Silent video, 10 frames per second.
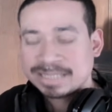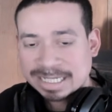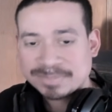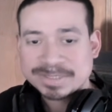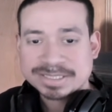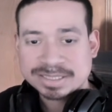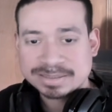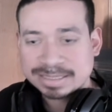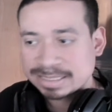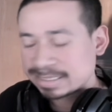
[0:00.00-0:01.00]
Happy
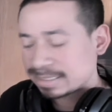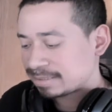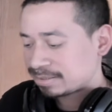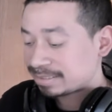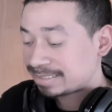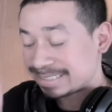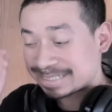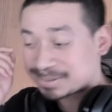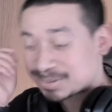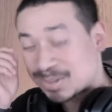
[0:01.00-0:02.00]
Sunday. And today
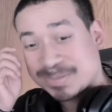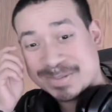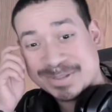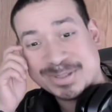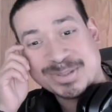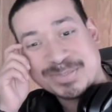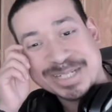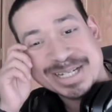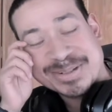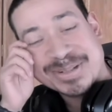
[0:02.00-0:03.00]
I want to talk about my YouTube
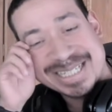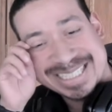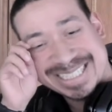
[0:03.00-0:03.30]
channel.